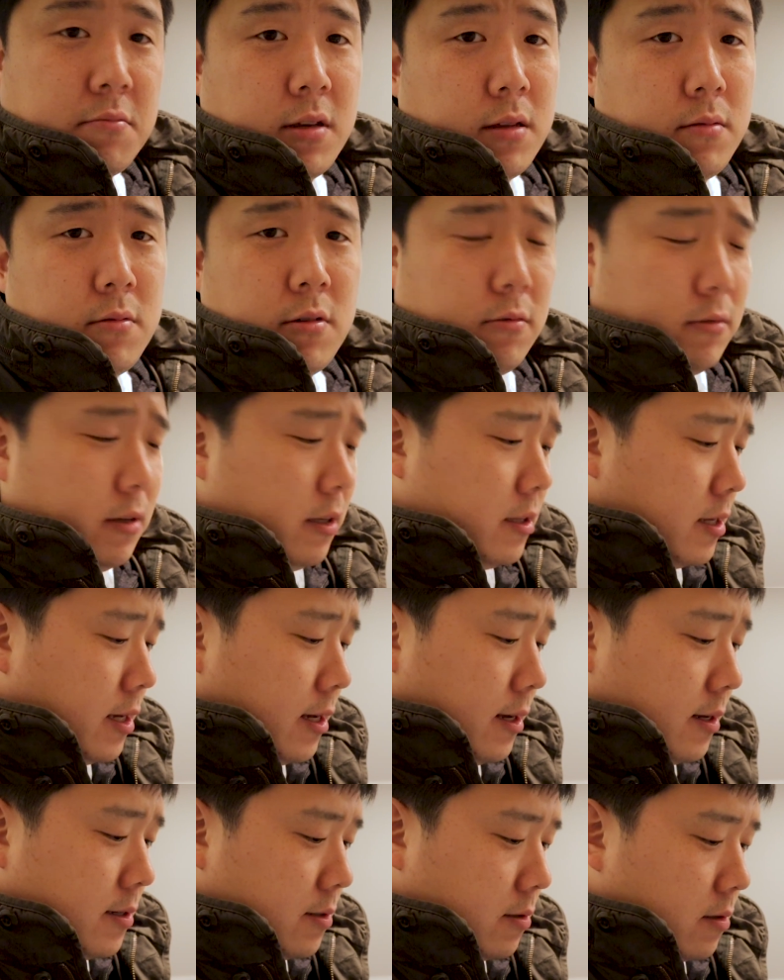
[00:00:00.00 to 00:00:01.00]
it only
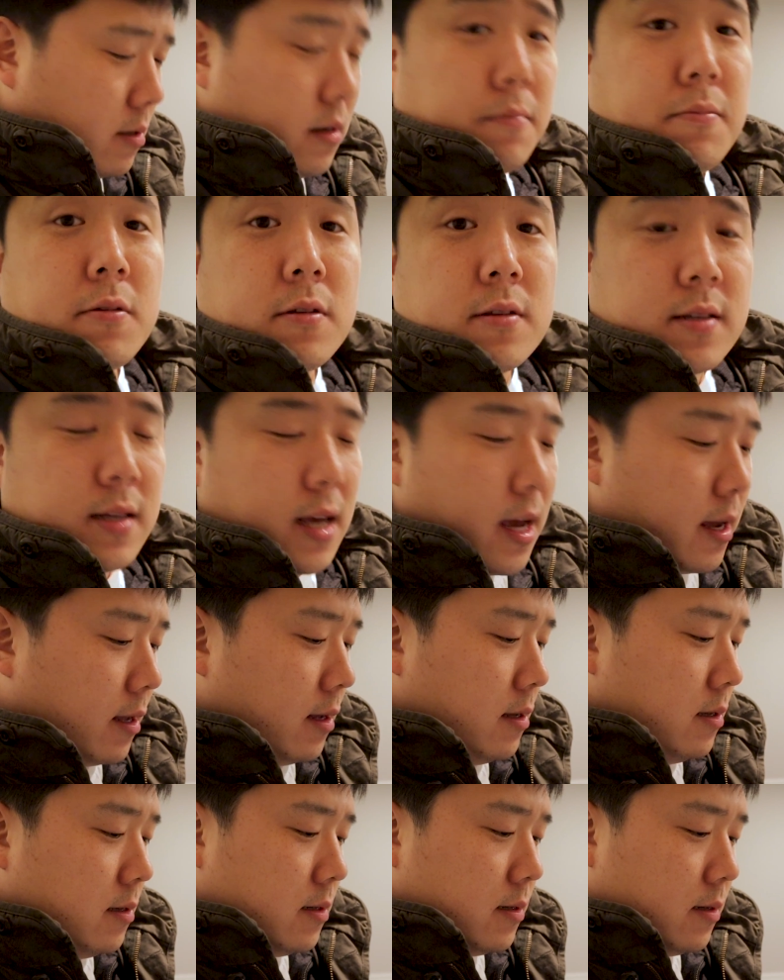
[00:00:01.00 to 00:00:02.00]
takes a couple
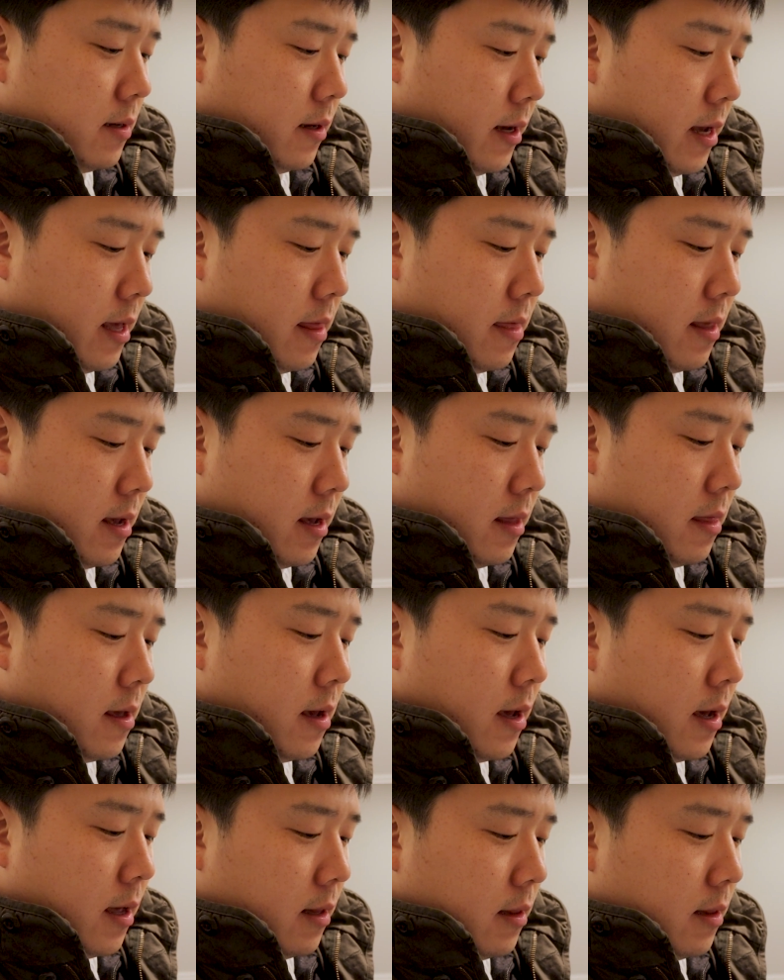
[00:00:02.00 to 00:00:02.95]
seconds and then